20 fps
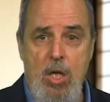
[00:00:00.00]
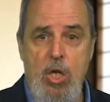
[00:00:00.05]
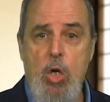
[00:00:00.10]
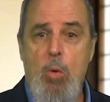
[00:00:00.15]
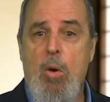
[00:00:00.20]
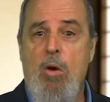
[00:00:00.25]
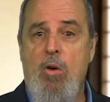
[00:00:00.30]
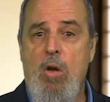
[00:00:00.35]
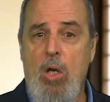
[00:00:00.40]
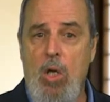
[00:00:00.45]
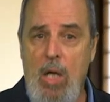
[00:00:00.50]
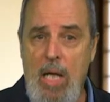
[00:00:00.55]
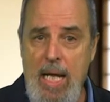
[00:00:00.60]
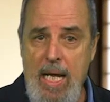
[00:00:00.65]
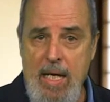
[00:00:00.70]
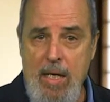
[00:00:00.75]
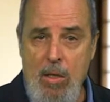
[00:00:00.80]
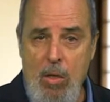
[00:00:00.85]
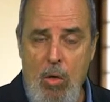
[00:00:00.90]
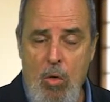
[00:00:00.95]
You are a
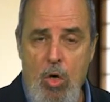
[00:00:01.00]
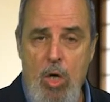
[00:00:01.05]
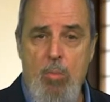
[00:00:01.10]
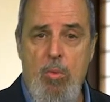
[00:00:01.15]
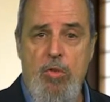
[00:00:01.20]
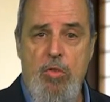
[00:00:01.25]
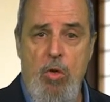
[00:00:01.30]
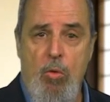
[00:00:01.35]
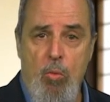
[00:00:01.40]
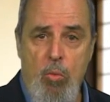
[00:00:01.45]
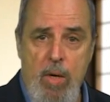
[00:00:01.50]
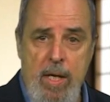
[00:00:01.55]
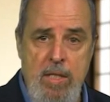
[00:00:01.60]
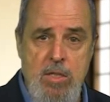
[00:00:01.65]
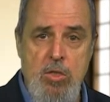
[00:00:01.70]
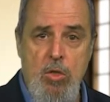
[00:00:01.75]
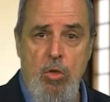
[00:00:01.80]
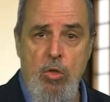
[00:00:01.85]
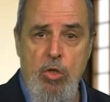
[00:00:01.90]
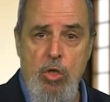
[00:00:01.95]
landlord with a
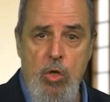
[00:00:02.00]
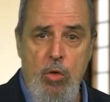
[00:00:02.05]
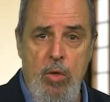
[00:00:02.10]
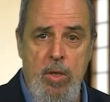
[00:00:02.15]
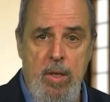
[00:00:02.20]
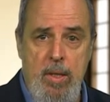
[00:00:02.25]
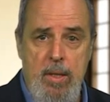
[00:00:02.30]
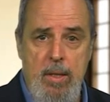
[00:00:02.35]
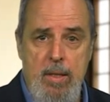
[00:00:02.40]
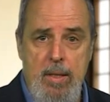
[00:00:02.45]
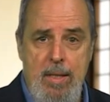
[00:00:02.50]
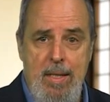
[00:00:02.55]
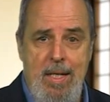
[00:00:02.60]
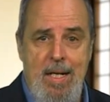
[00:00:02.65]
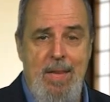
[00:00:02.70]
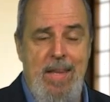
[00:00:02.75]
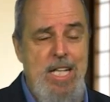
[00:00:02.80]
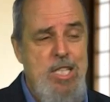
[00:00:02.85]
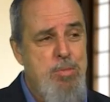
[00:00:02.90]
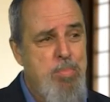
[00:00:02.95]
rental unit
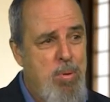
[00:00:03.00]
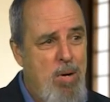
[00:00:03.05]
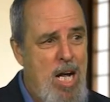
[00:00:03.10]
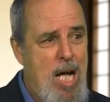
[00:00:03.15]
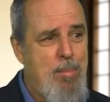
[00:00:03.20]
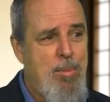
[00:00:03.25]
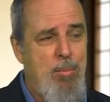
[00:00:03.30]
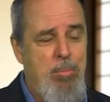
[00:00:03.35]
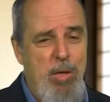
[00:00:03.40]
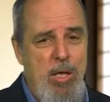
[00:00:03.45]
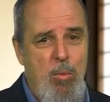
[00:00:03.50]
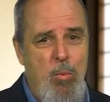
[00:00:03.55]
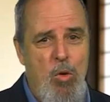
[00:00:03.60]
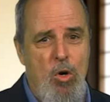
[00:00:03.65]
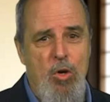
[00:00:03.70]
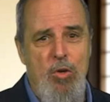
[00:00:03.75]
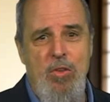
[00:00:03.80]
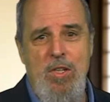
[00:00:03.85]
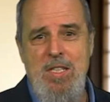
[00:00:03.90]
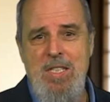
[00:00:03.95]
that's probably
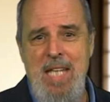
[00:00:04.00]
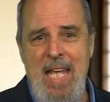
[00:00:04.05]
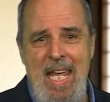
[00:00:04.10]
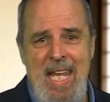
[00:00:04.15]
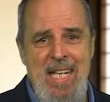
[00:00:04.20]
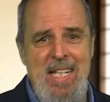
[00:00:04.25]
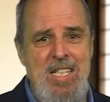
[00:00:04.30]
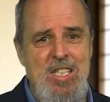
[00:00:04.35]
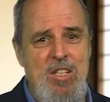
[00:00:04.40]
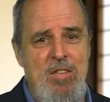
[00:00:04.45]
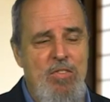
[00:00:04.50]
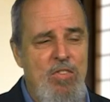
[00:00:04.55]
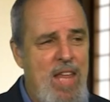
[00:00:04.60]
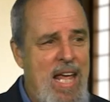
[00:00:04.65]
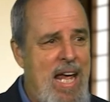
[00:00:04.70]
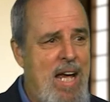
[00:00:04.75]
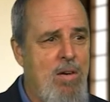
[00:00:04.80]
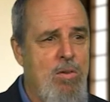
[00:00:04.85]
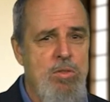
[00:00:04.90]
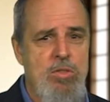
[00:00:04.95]
worth tens of
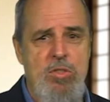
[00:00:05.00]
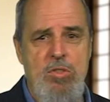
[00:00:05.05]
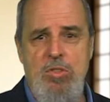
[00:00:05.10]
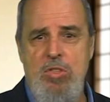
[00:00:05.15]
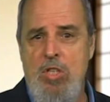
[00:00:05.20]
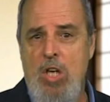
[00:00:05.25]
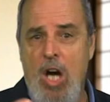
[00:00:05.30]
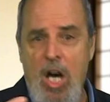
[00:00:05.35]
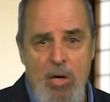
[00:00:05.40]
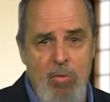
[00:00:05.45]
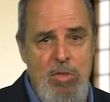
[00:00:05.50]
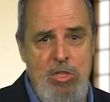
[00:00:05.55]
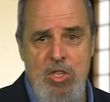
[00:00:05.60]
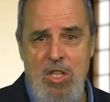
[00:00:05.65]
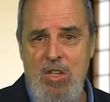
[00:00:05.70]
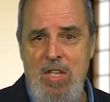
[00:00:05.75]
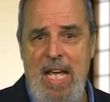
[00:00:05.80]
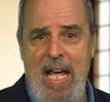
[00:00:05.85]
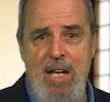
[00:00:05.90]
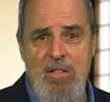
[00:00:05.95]
thousands,
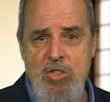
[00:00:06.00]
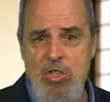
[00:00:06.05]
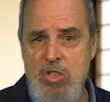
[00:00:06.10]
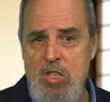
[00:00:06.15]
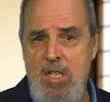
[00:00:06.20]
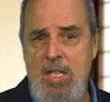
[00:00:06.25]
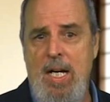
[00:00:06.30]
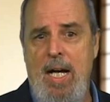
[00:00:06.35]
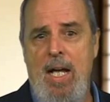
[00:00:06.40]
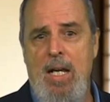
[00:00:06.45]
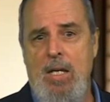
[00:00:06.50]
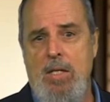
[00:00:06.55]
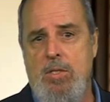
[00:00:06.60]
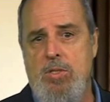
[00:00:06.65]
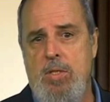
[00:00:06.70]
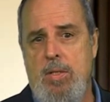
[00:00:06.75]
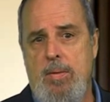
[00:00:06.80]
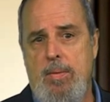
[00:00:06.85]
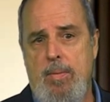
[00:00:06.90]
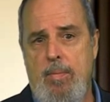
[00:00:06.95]
hundreds of thousands of
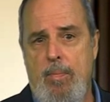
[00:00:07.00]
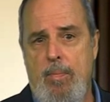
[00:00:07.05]
dollars.